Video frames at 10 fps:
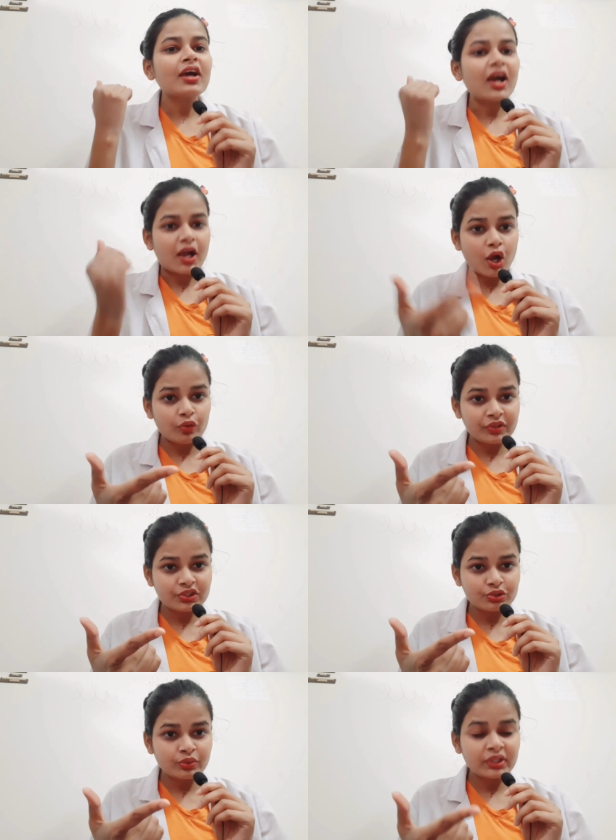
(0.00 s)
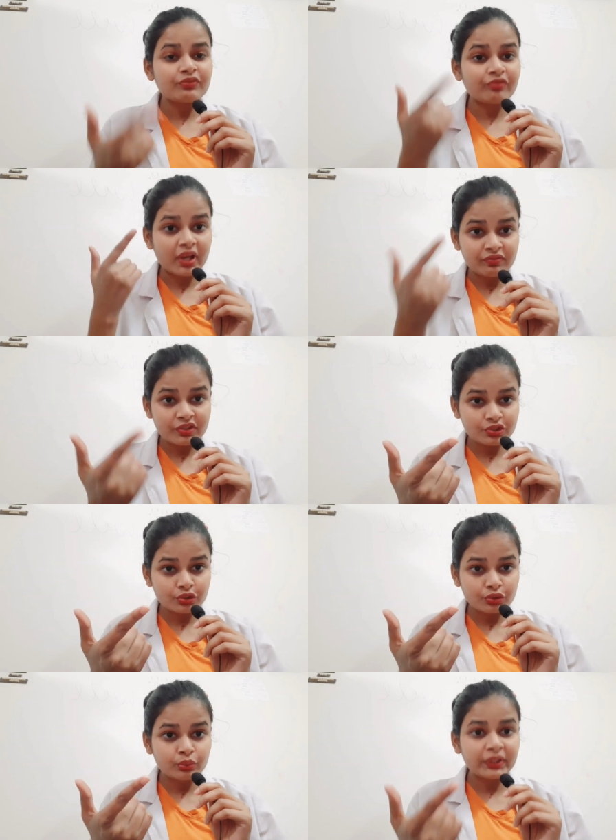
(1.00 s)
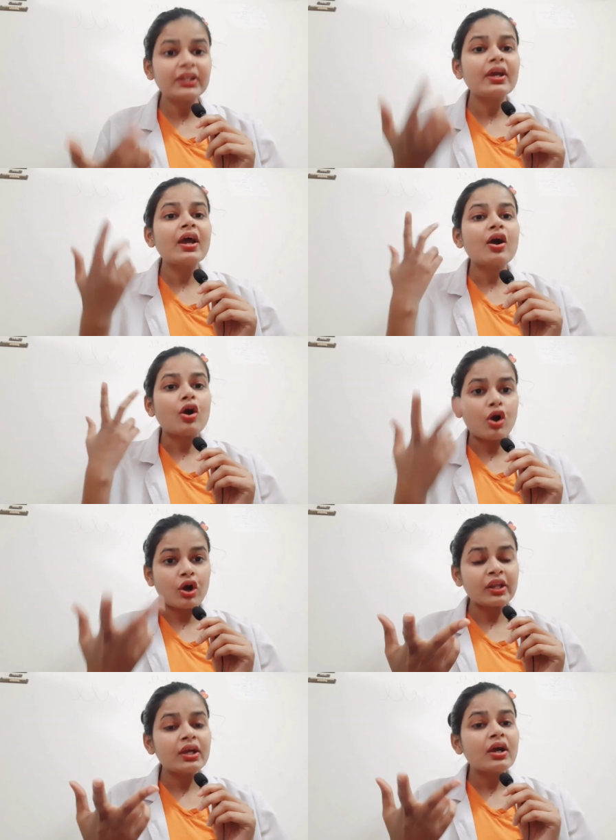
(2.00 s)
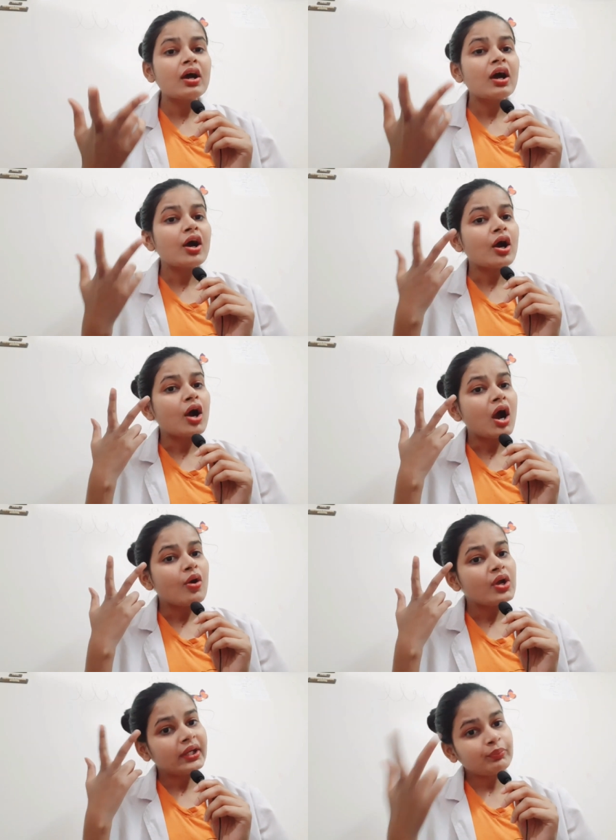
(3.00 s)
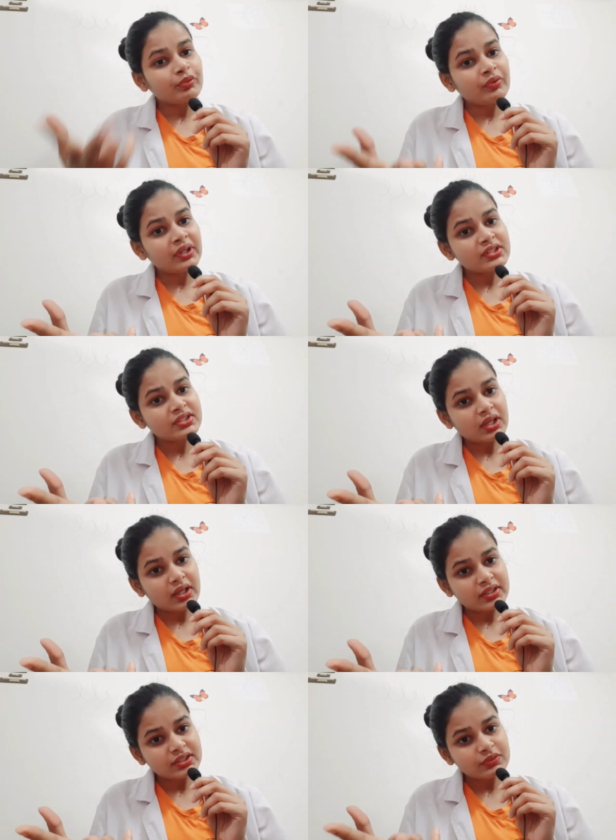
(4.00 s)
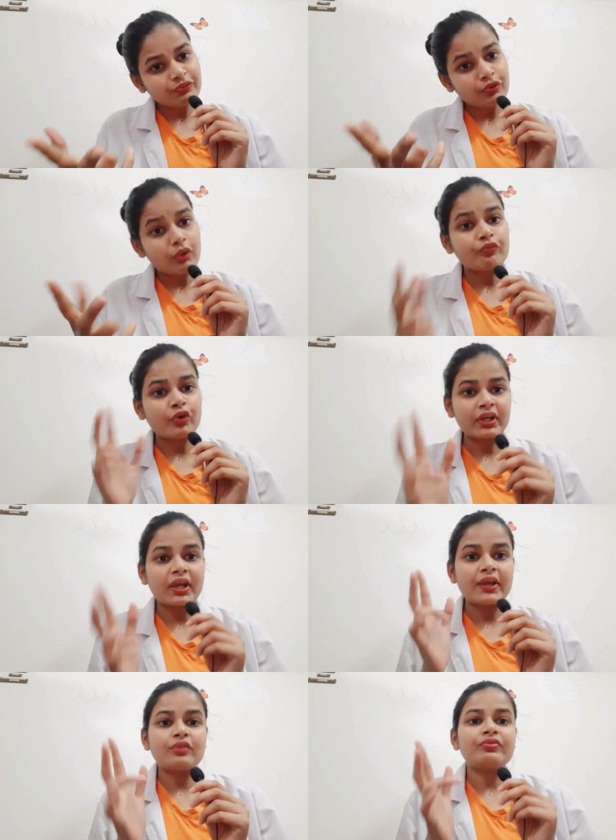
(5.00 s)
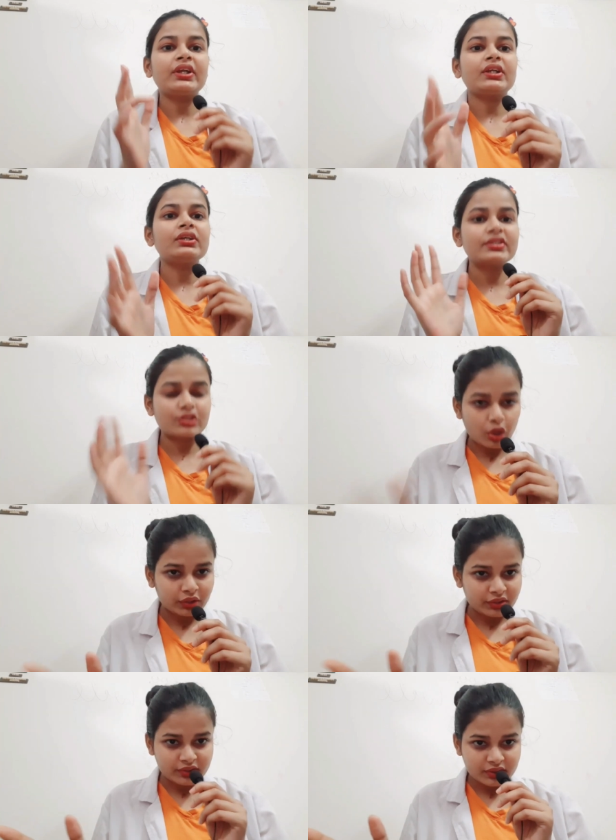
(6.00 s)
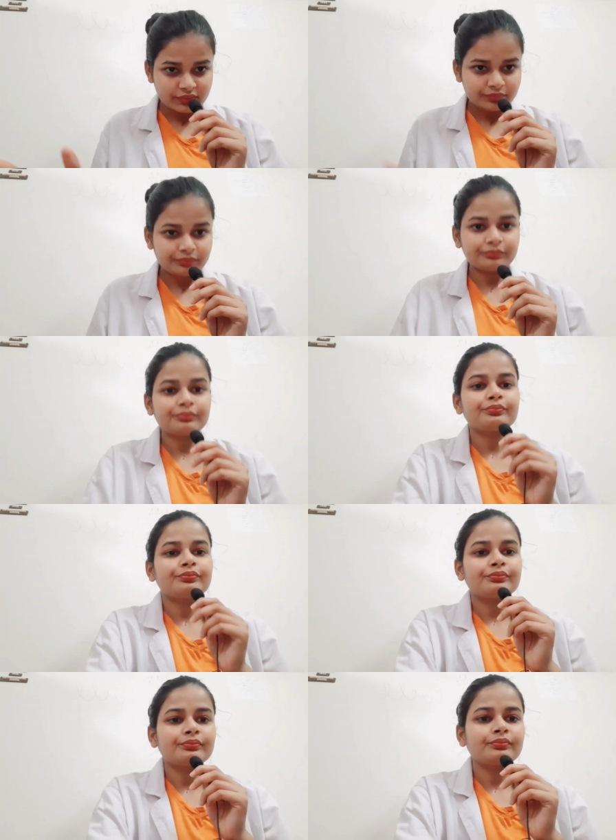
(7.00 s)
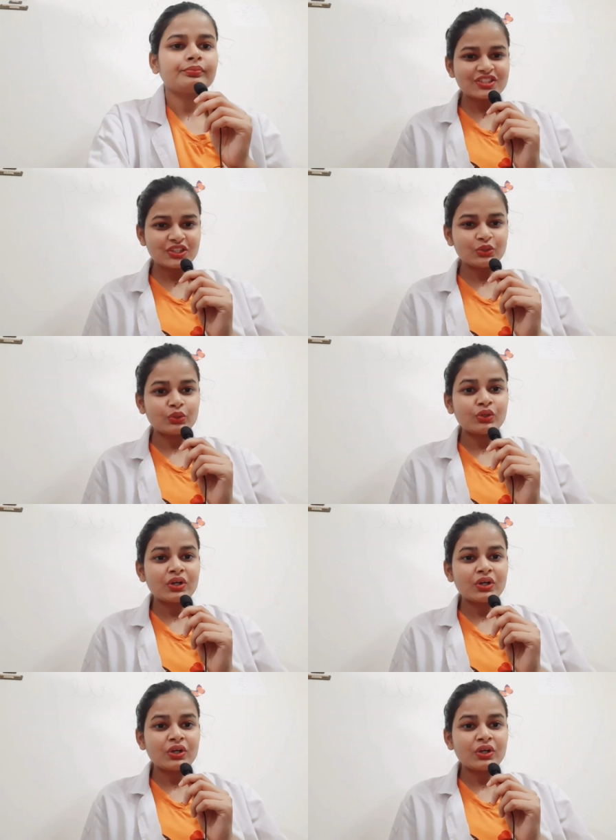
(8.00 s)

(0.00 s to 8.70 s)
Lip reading: how we do it, when we should do it, or it prevents us from what kind of dental disorders. So,